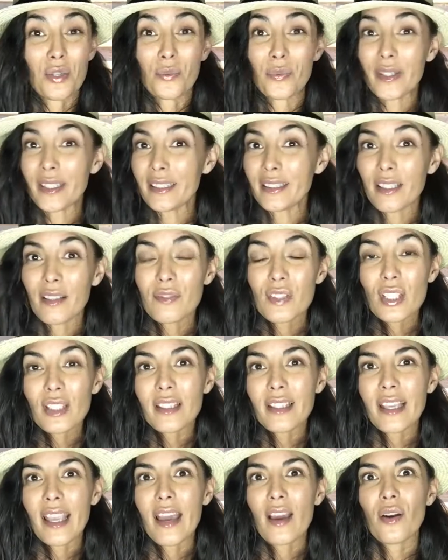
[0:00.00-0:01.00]
you really love to
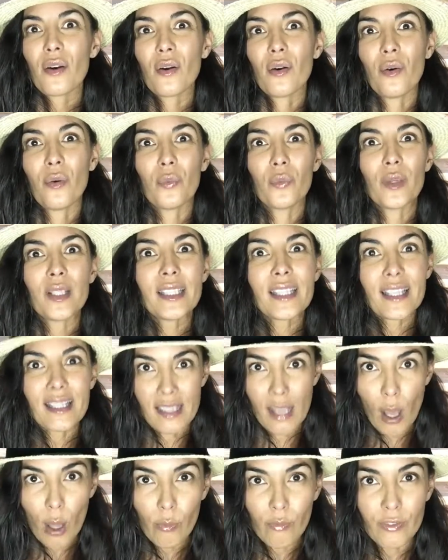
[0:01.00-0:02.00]
look at or really
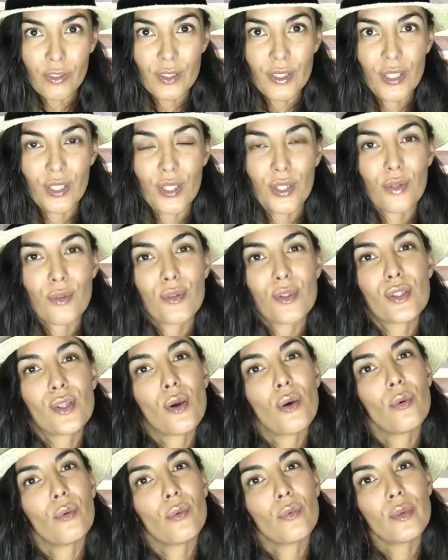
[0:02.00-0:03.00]
is helpful to you.
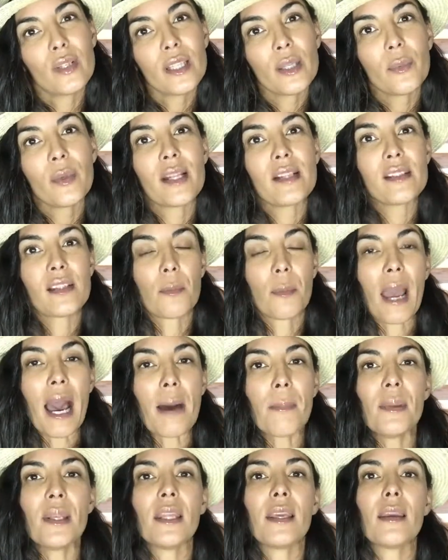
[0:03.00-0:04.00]
So really what ends up
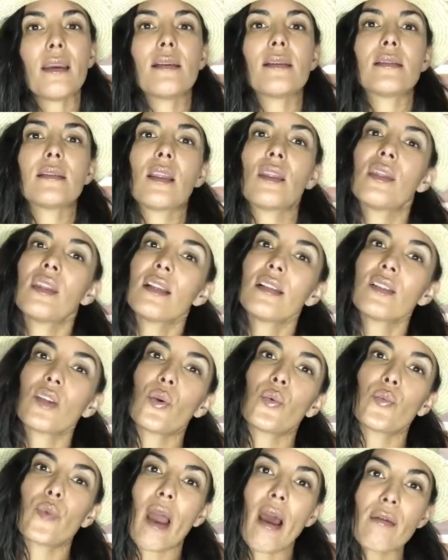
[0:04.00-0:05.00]
happening is the things
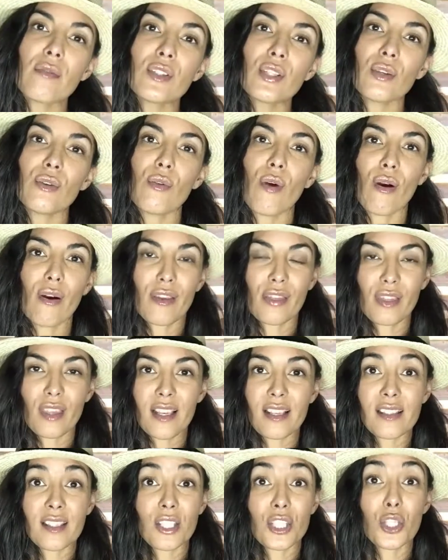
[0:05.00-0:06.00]
around you are
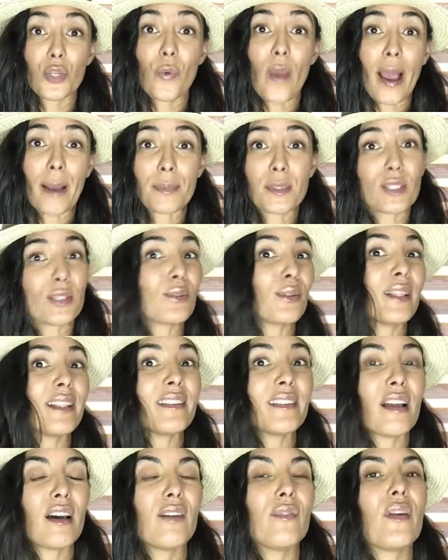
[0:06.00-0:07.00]
things that you absolutely
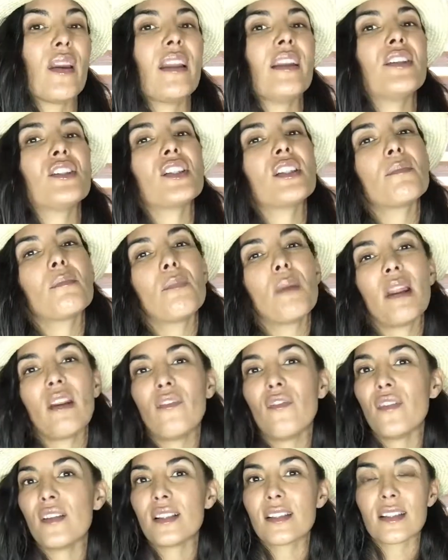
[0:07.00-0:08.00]
love, and it just
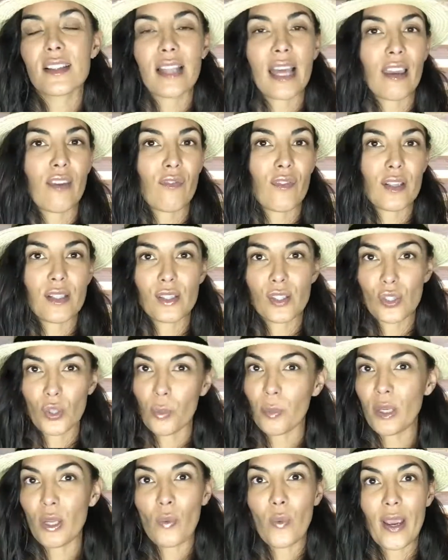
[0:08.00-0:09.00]
benefits life in so
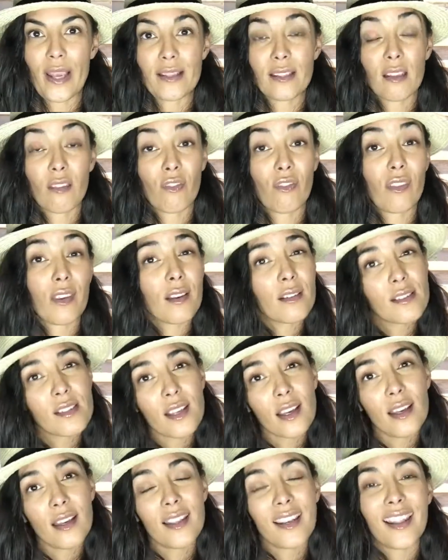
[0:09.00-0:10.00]
many ways. It feels
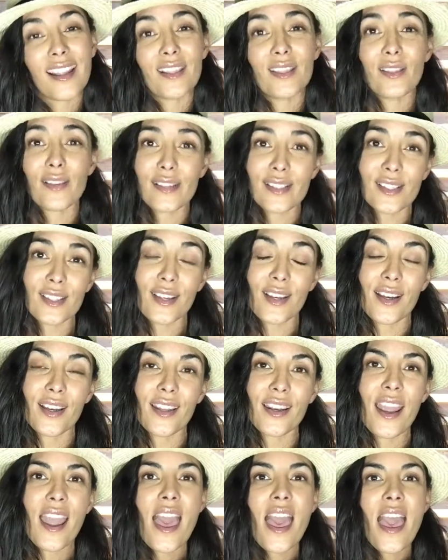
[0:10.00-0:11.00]
good, it looks
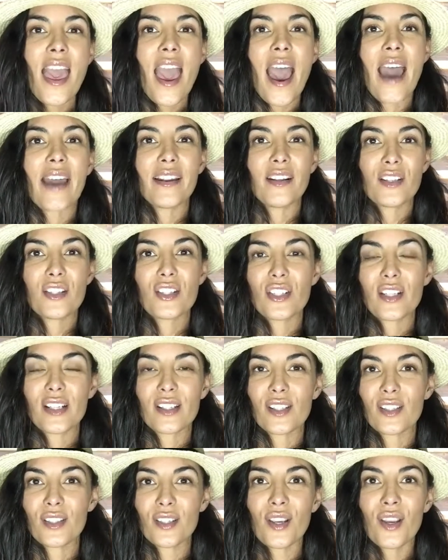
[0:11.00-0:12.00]
good, and it's
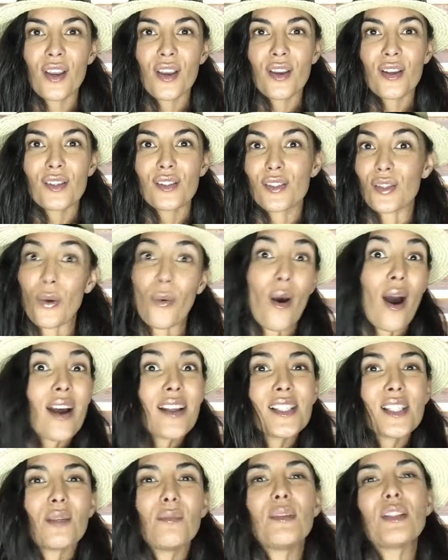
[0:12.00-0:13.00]
just so
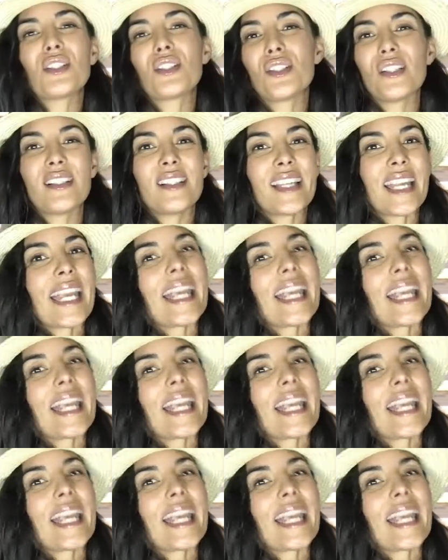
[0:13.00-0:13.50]
awesome. It's just